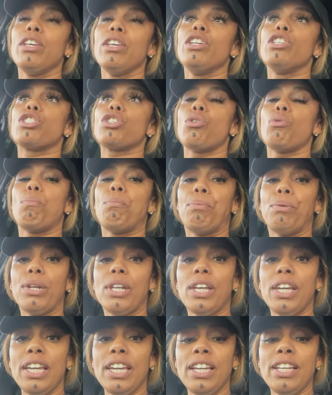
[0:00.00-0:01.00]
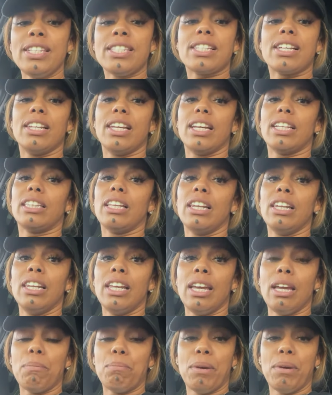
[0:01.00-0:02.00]
So please click the
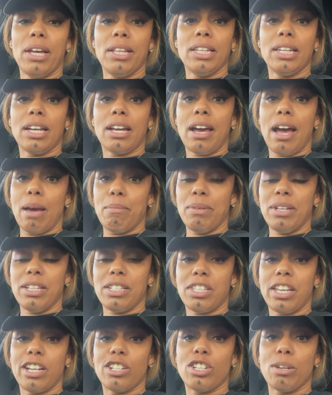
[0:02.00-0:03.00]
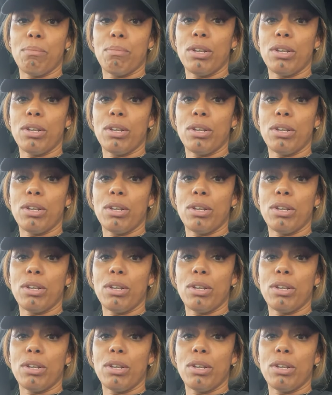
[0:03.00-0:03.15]
link pinned in the comment section